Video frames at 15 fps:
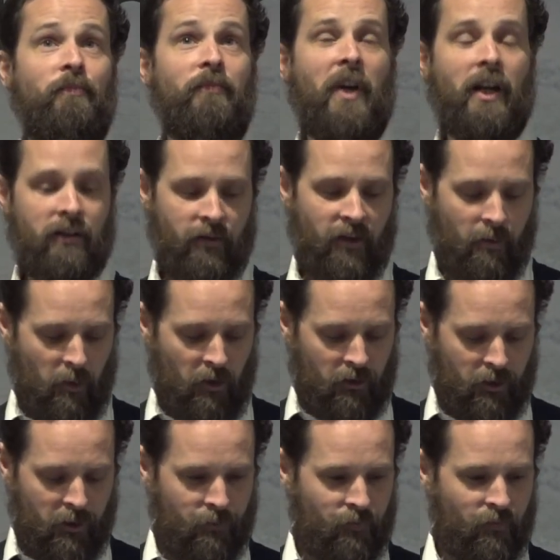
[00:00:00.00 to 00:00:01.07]
Thanks very
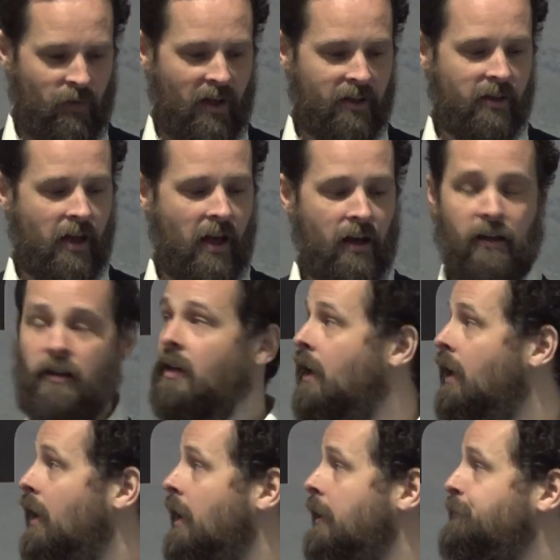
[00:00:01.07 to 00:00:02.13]
much. That's the end. You
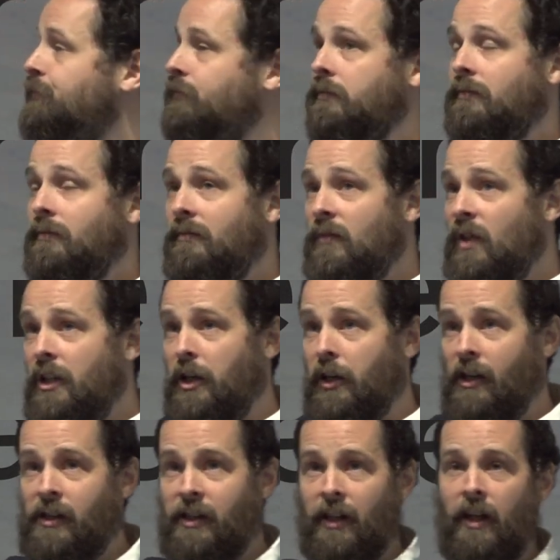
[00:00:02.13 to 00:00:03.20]

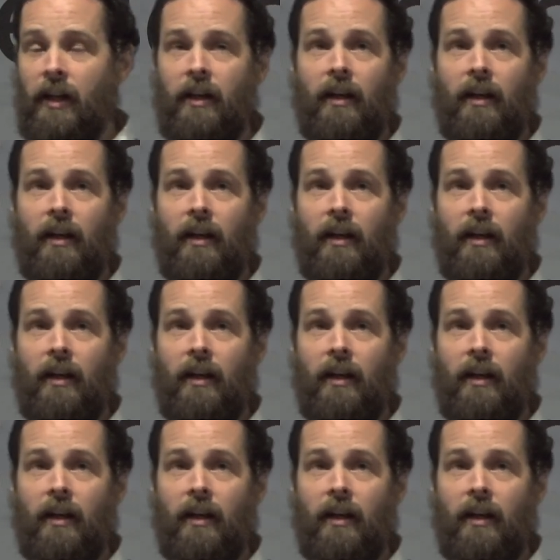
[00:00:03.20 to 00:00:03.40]
can see,